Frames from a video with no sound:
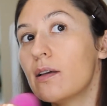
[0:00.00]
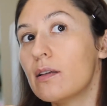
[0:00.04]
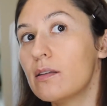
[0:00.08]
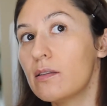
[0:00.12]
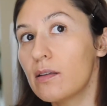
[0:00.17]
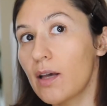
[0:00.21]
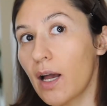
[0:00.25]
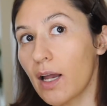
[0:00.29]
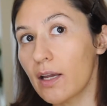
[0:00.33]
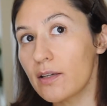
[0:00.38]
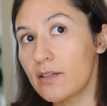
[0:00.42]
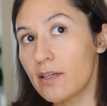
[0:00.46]

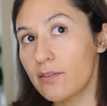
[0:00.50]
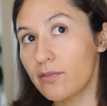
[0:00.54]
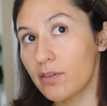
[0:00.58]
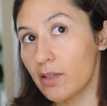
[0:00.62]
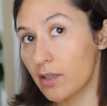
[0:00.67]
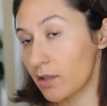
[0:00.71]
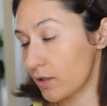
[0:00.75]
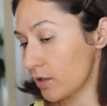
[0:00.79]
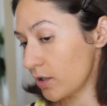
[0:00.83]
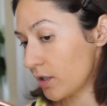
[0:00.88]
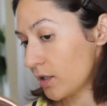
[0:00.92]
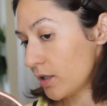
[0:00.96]
I
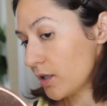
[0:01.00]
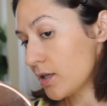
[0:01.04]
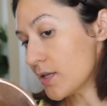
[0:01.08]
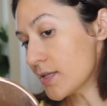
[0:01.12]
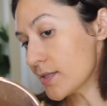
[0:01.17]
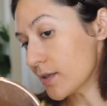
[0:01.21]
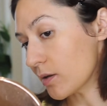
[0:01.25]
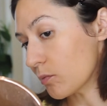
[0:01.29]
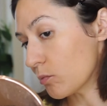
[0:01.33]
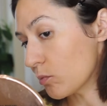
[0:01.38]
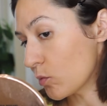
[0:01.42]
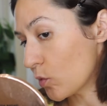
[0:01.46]
definitely need
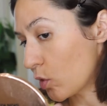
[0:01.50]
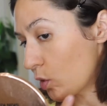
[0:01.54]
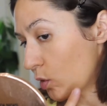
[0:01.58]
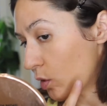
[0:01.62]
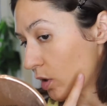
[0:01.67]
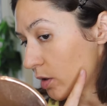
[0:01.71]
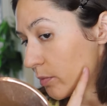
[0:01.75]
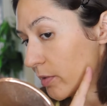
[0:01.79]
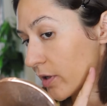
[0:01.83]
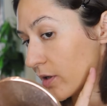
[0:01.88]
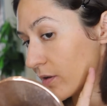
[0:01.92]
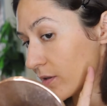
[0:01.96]
some more
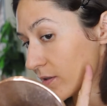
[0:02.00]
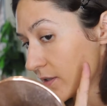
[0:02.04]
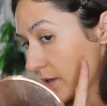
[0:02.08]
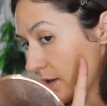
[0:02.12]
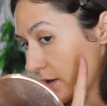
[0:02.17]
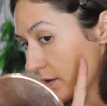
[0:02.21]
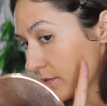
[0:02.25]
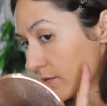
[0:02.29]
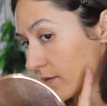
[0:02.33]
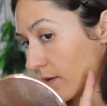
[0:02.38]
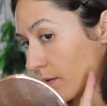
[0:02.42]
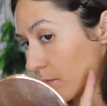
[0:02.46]
because I have
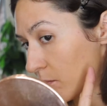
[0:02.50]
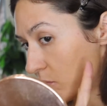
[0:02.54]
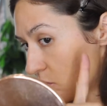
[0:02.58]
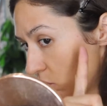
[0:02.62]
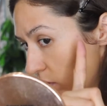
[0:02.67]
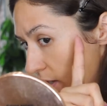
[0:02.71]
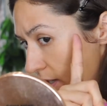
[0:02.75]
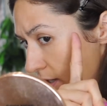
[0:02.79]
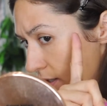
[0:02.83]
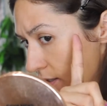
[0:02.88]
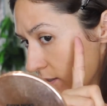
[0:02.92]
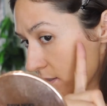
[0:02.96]
some
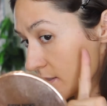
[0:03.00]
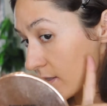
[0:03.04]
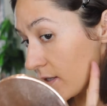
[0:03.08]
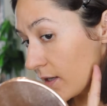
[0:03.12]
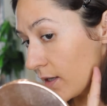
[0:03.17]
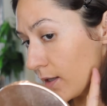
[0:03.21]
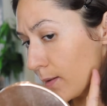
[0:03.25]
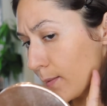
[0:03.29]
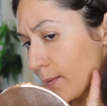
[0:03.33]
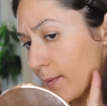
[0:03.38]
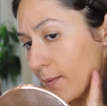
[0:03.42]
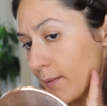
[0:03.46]
redness
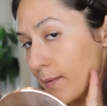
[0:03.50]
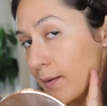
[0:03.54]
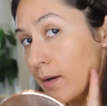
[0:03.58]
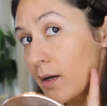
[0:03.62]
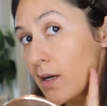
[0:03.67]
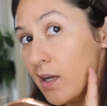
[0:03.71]
here